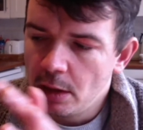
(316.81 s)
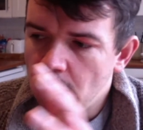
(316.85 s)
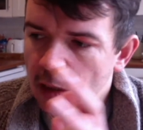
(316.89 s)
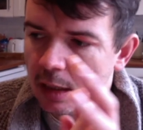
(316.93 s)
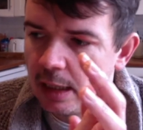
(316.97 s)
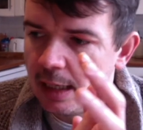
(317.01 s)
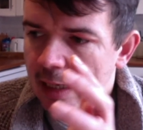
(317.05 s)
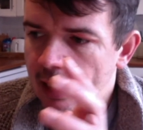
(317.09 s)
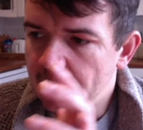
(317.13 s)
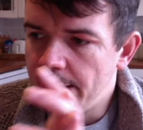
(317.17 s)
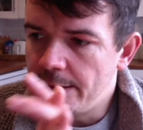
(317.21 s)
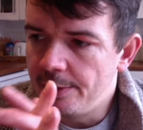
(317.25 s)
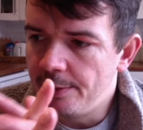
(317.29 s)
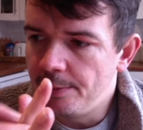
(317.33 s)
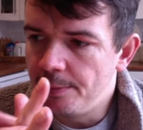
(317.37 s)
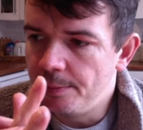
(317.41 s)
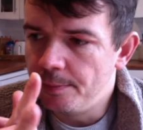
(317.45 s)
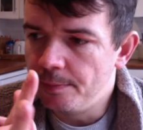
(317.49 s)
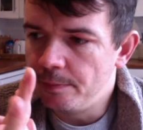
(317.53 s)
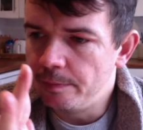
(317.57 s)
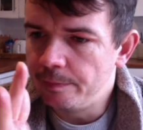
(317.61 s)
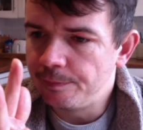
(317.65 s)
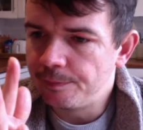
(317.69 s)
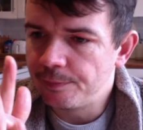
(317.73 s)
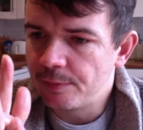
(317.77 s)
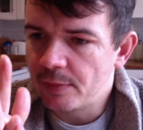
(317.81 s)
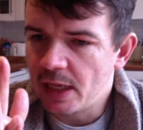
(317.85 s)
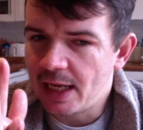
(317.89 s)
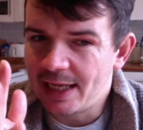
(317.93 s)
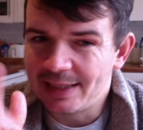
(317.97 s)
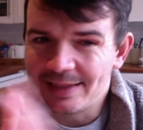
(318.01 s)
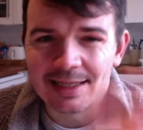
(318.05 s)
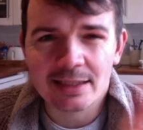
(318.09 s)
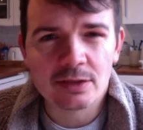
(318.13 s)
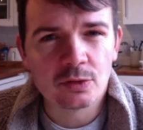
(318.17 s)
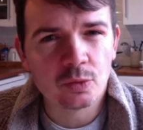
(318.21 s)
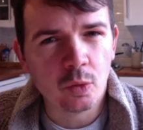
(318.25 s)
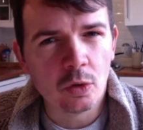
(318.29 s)
And
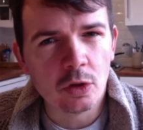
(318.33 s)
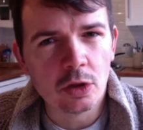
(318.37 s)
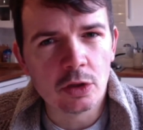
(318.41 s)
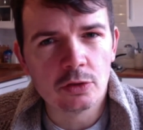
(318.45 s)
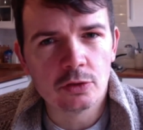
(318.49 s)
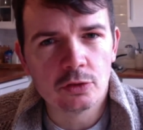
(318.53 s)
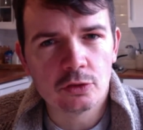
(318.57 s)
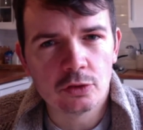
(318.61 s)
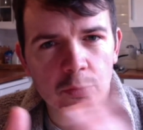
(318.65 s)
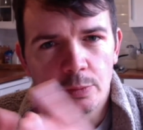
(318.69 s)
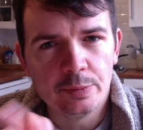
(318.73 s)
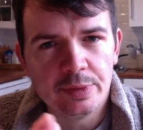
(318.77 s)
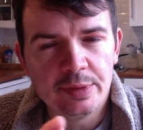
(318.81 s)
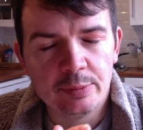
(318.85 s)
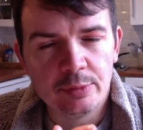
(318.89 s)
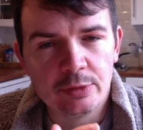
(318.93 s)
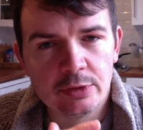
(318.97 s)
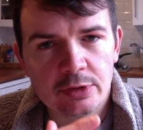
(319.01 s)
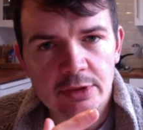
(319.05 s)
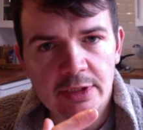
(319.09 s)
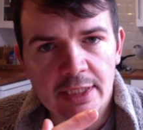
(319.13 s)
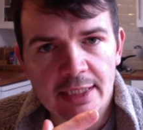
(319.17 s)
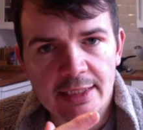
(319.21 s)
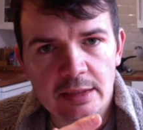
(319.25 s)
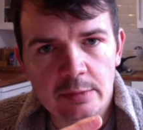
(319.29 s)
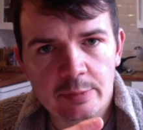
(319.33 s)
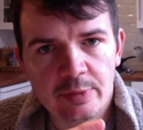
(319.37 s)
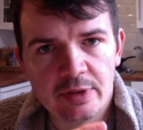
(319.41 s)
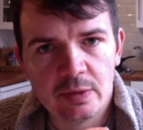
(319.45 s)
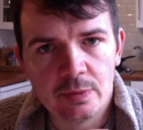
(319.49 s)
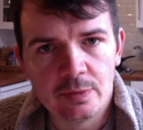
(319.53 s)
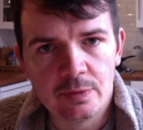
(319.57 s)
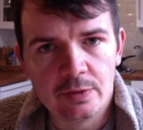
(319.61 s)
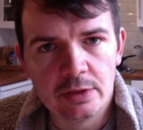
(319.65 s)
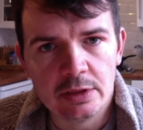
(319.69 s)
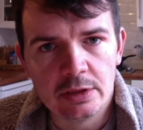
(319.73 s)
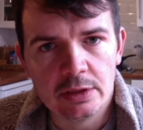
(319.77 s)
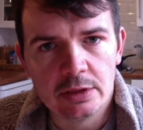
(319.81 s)
that's what some people said about
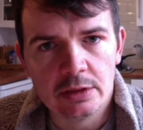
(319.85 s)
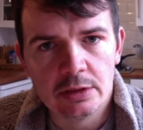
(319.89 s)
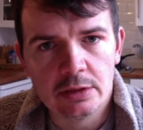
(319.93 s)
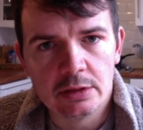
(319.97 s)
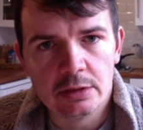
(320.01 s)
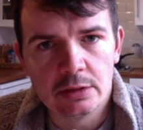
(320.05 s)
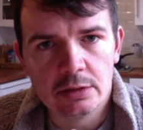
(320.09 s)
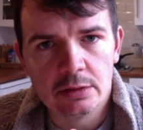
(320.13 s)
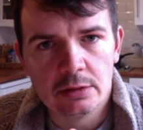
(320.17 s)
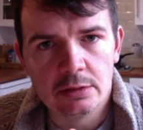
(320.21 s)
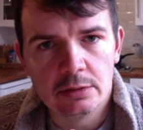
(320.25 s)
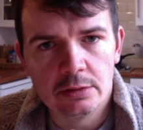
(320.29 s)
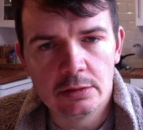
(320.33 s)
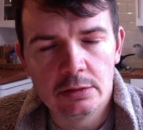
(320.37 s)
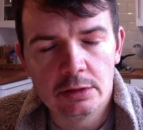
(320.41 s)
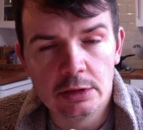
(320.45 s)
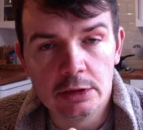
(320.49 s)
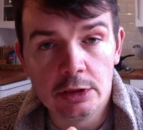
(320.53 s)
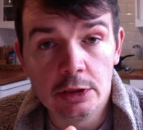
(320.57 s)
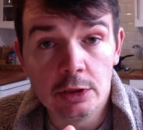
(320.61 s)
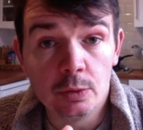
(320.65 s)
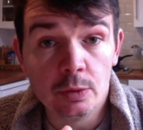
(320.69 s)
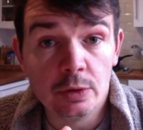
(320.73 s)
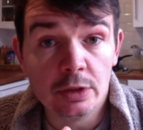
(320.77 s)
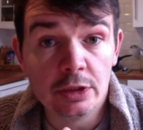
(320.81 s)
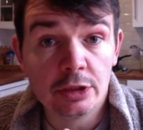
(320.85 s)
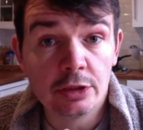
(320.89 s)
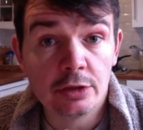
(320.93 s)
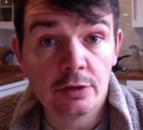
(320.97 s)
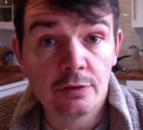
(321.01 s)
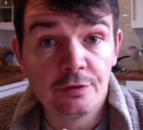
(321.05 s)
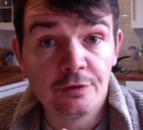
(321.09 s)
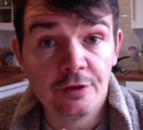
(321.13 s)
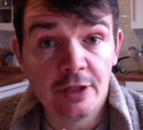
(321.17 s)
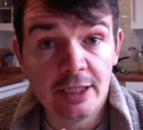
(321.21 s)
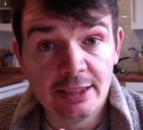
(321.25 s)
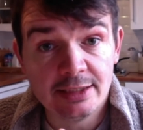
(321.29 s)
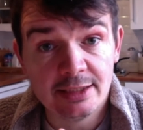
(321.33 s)
the newest
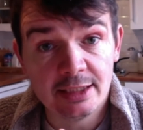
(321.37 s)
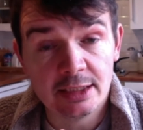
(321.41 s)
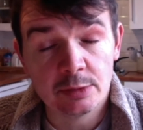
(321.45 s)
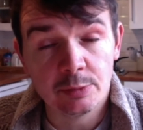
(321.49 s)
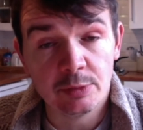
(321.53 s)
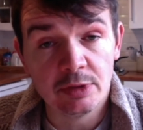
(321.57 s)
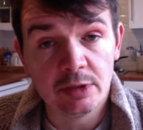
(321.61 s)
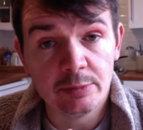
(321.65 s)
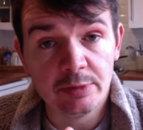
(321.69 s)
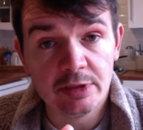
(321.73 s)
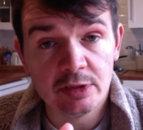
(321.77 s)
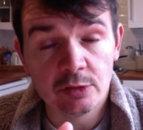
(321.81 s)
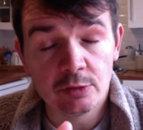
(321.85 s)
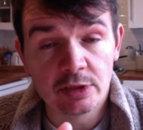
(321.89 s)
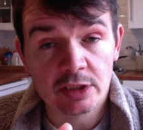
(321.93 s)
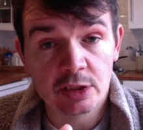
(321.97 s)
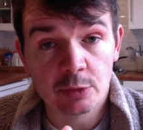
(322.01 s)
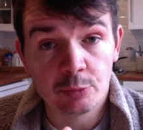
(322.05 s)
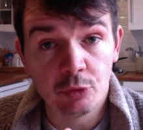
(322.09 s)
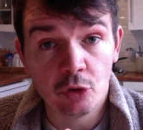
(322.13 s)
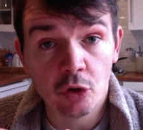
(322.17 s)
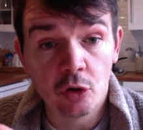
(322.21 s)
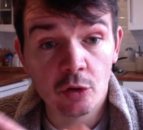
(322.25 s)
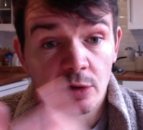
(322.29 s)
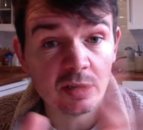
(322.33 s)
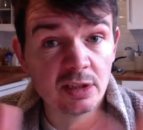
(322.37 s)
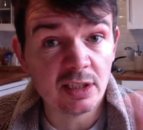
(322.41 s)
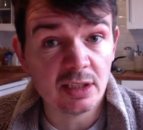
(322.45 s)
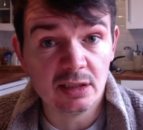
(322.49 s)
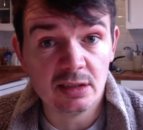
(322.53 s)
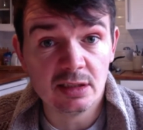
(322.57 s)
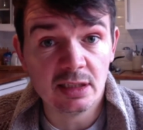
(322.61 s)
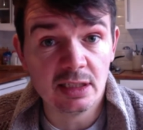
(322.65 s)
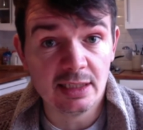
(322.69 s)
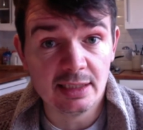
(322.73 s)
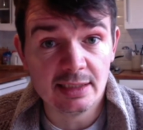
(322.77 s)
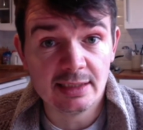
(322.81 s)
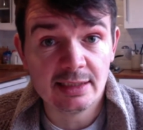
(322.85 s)
36mm Explorer,
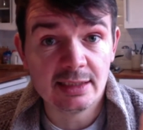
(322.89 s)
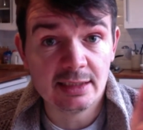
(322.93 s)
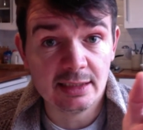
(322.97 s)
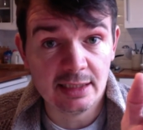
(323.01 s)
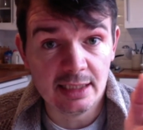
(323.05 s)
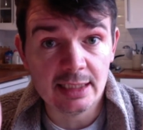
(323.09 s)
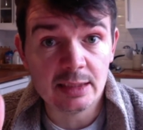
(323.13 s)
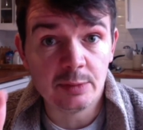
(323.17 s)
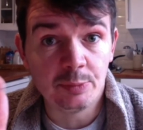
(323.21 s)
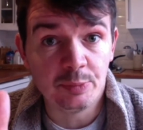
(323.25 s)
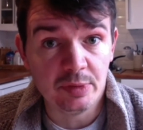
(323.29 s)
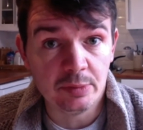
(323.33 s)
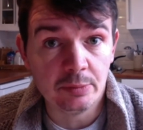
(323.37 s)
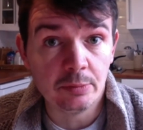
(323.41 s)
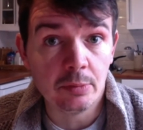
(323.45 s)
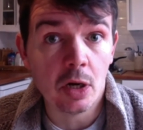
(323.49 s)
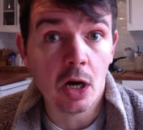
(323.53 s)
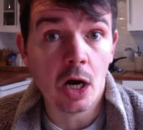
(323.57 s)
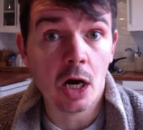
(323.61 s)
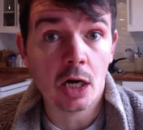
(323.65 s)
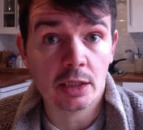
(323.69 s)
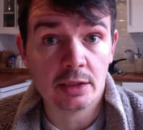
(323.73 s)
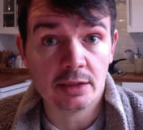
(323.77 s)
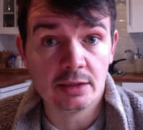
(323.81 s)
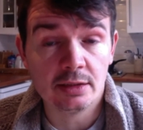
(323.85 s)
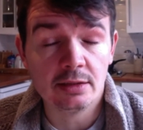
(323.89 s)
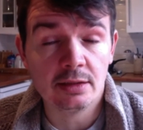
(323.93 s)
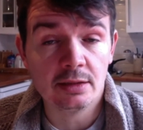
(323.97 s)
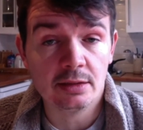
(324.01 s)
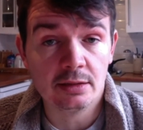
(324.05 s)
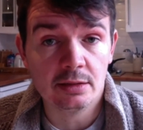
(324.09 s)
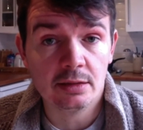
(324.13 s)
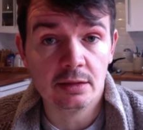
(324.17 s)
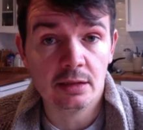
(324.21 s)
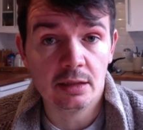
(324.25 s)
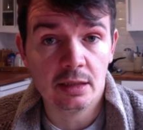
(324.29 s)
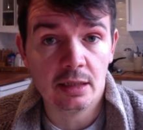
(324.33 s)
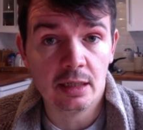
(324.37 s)
that it's been marketed
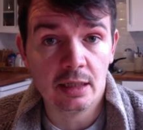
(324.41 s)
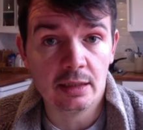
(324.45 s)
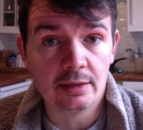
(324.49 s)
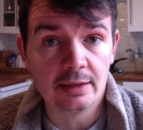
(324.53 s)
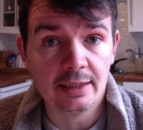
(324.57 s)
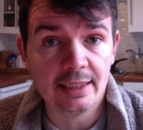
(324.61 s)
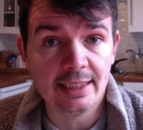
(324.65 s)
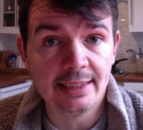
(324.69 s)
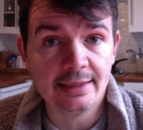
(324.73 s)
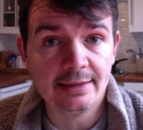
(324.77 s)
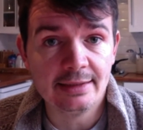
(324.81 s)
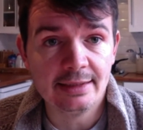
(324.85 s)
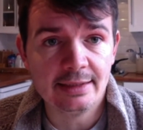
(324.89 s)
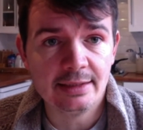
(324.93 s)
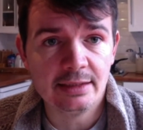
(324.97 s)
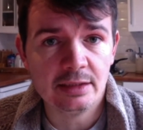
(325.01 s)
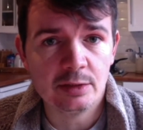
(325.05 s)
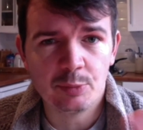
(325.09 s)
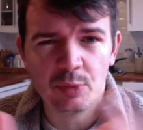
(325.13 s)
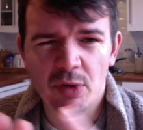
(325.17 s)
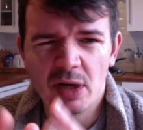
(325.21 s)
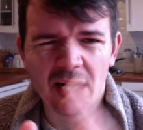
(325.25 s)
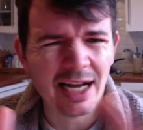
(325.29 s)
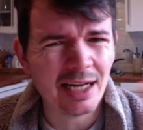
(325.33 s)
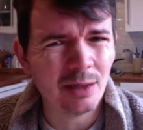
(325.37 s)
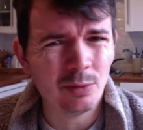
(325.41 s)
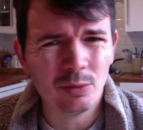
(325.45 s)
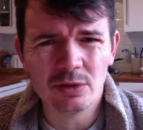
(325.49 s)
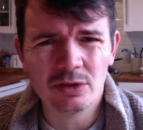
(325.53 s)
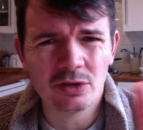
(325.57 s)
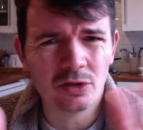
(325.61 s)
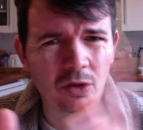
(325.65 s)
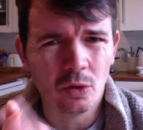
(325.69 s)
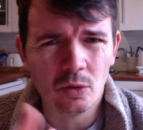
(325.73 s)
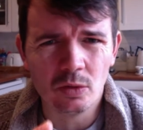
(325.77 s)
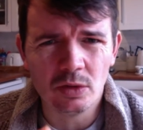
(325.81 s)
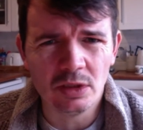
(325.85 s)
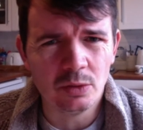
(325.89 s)
at ladies. But I would
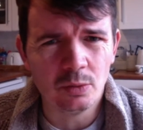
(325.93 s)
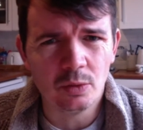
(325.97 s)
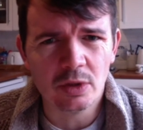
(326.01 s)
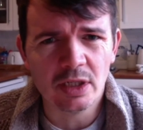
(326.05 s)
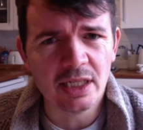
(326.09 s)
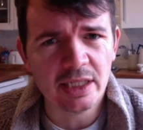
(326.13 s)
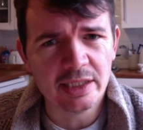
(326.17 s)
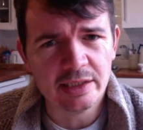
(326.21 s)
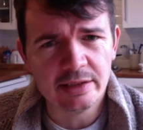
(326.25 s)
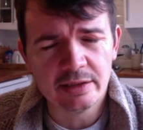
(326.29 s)
totally wear